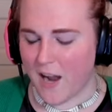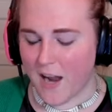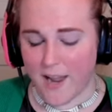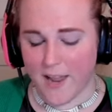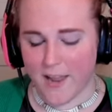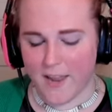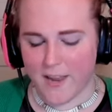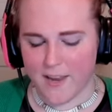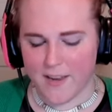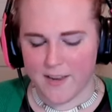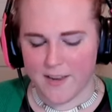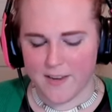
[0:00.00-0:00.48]

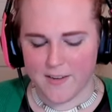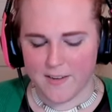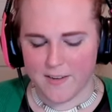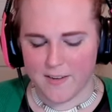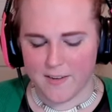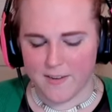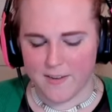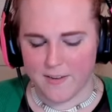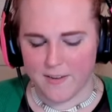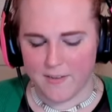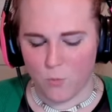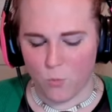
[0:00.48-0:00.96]
I
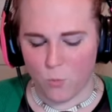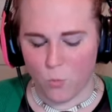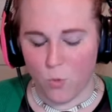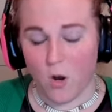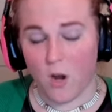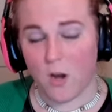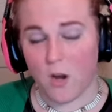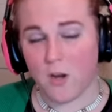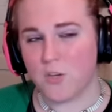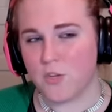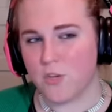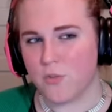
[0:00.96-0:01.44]

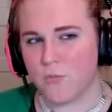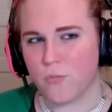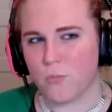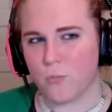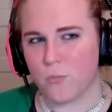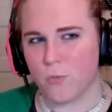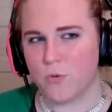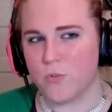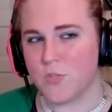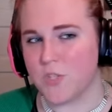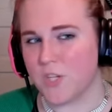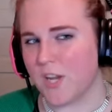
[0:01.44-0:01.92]
walked
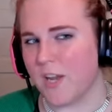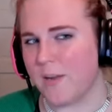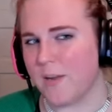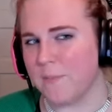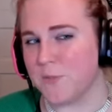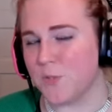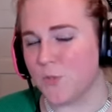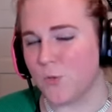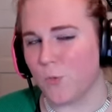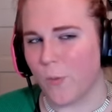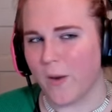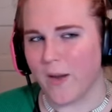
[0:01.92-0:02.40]
through
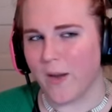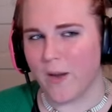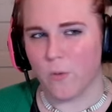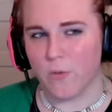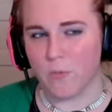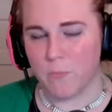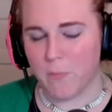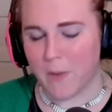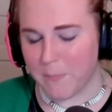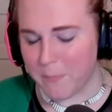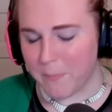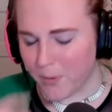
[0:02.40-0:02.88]
Times
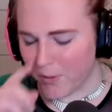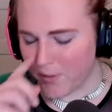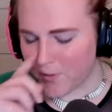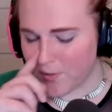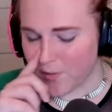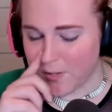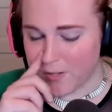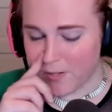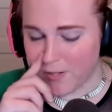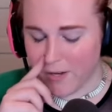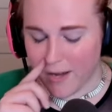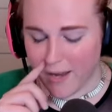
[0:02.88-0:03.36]
Square with my
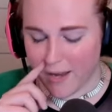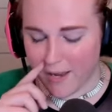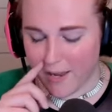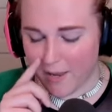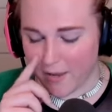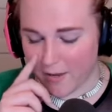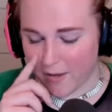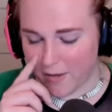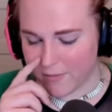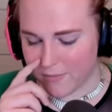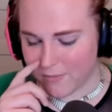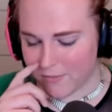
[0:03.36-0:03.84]
partner,
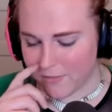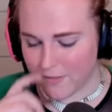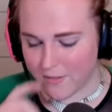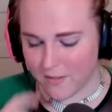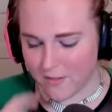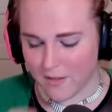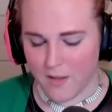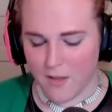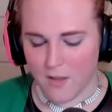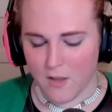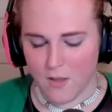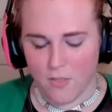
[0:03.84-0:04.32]
and